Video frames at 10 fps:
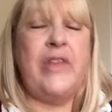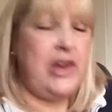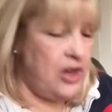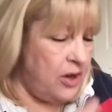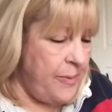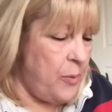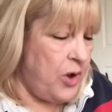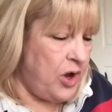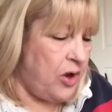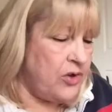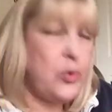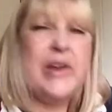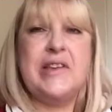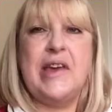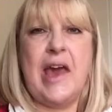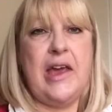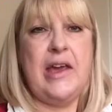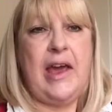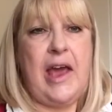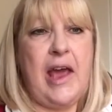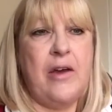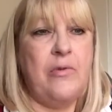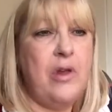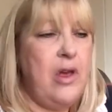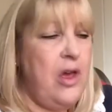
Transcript: and then you come and work on 28 count,